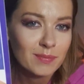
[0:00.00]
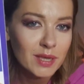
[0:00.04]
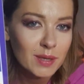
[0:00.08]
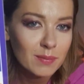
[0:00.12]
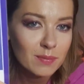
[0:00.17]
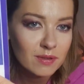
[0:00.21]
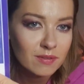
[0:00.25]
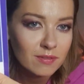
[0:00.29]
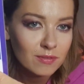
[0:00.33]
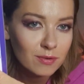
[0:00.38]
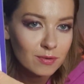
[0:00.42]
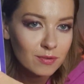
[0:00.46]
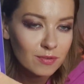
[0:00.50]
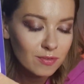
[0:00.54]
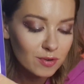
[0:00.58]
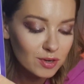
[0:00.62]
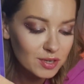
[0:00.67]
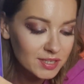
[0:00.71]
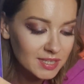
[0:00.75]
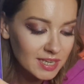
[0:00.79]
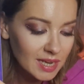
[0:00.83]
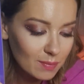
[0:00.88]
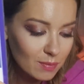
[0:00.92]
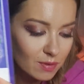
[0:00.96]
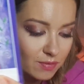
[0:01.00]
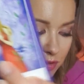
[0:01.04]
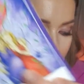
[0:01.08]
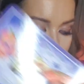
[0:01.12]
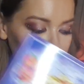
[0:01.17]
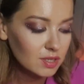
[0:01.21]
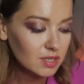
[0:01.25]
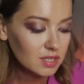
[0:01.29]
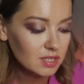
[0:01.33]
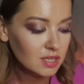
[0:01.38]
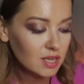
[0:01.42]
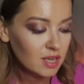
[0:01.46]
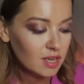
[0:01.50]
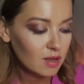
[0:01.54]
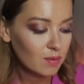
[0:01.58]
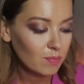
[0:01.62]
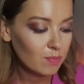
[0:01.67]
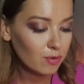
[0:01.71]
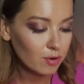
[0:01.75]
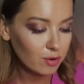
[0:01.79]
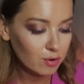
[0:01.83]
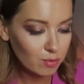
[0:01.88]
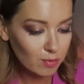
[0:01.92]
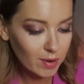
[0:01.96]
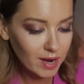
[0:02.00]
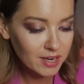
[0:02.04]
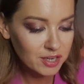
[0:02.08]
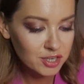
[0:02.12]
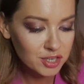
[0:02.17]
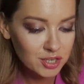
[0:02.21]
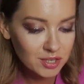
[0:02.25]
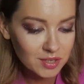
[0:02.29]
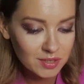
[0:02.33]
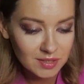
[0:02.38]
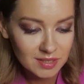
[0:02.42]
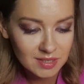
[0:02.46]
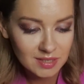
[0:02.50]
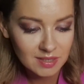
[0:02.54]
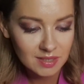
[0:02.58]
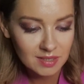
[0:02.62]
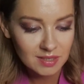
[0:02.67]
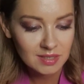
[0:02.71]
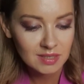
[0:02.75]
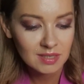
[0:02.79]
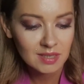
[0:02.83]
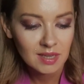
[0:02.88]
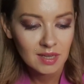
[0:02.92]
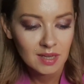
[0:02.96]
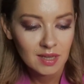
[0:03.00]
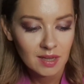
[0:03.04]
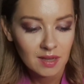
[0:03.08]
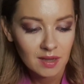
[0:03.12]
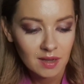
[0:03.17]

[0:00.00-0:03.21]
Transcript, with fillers: Maybe for some of you, this progressions, this